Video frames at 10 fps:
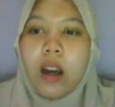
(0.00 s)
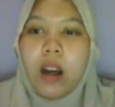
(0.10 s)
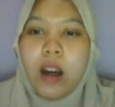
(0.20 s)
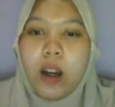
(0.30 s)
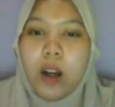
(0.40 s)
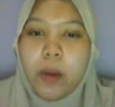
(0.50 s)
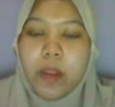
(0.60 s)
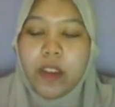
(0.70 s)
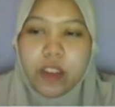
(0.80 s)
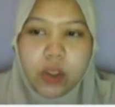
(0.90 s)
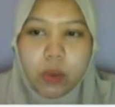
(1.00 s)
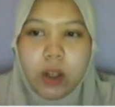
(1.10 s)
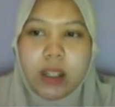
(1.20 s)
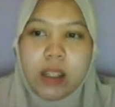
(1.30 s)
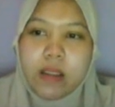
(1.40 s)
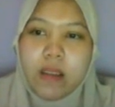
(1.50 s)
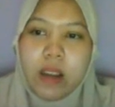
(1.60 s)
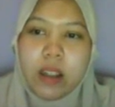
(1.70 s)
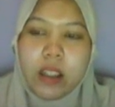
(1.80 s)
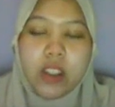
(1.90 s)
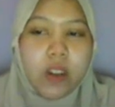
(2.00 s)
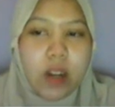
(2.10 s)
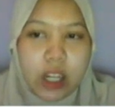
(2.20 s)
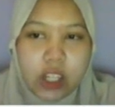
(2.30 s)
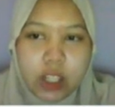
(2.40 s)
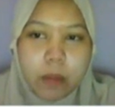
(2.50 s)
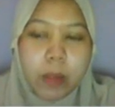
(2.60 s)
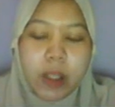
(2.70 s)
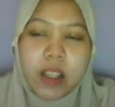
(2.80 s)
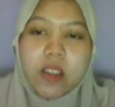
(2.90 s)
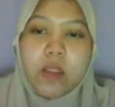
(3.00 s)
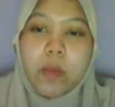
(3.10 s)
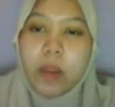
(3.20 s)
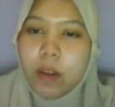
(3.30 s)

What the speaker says: The first one is that introduction plays